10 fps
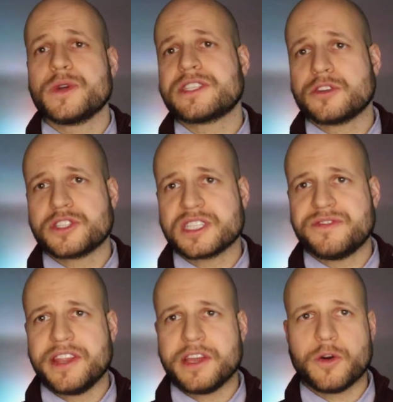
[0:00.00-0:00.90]
to research this
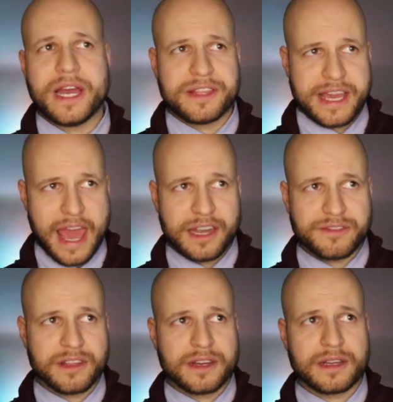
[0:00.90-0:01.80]
video at the end
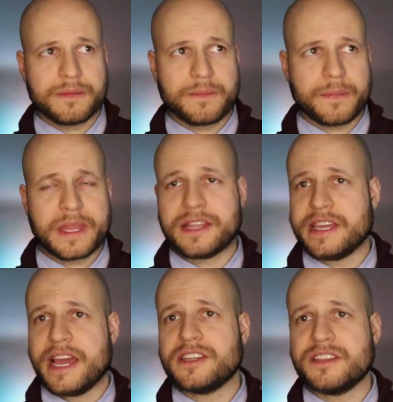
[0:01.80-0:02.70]
of the at
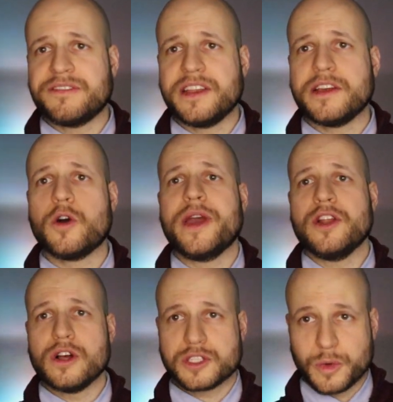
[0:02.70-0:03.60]
the end of the video
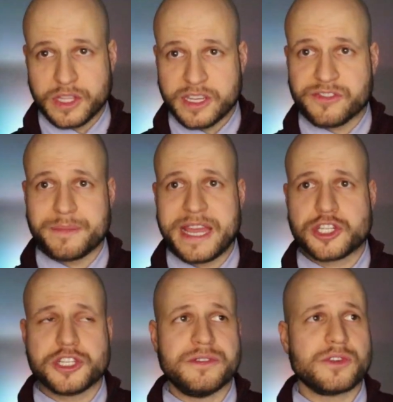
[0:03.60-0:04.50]
and also in the
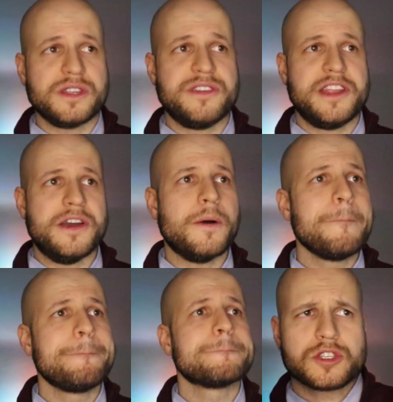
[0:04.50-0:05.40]
information for the video.
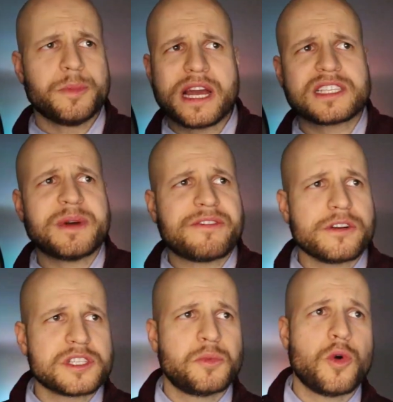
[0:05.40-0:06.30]
So back to my
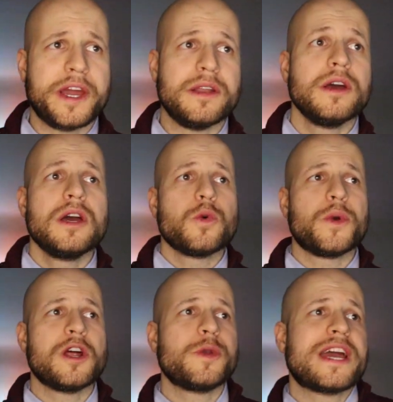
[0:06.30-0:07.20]
first point,
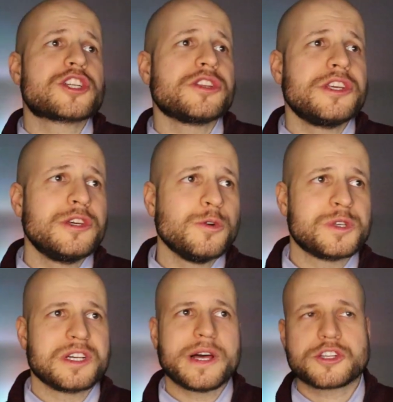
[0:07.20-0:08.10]
we don't actually
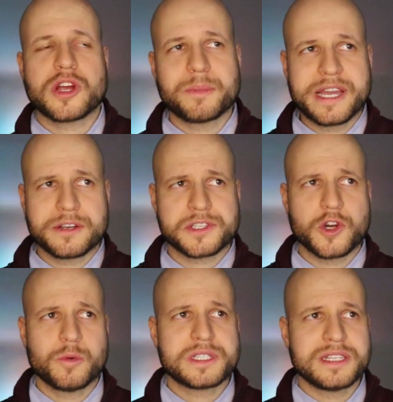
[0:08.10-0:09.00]
use electron
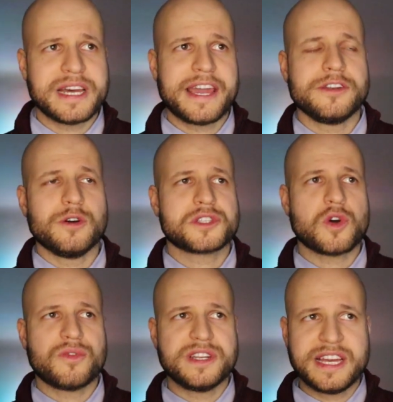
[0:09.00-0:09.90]
microscopes to diagnose
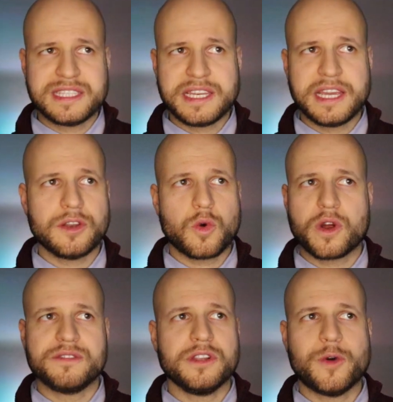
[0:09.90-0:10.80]
COVID-19
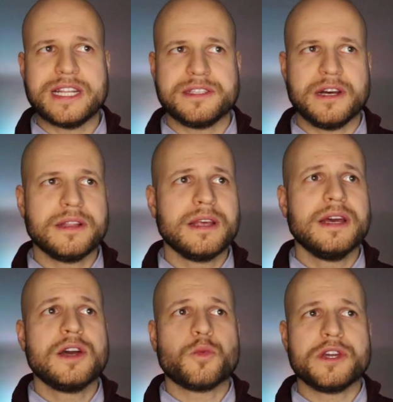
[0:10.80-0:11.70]
or influenza.
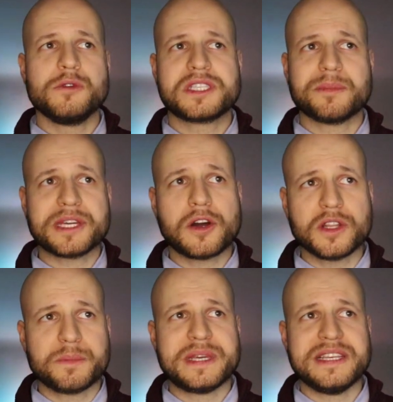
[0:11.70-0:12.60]
We use something
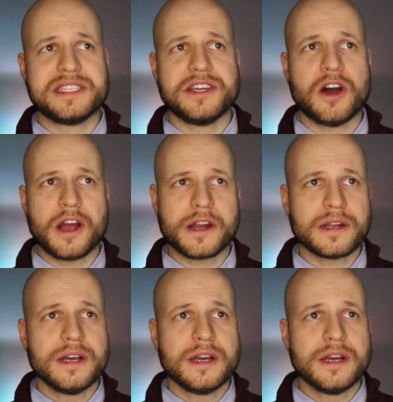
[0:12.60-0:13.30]
called a PCR.